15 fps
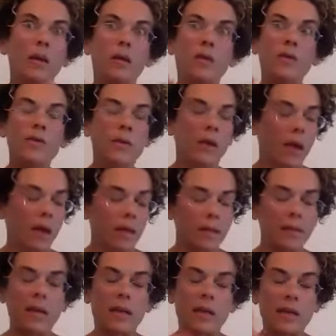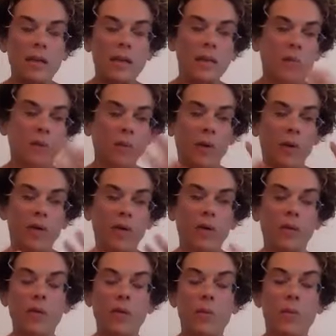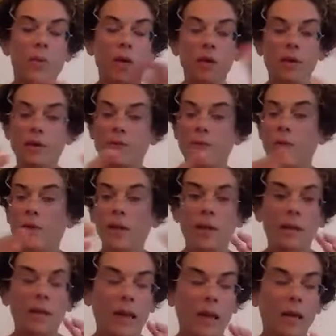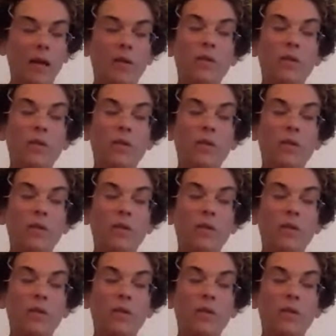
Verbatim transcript: you've got to kind of deal with the balls floating in the air.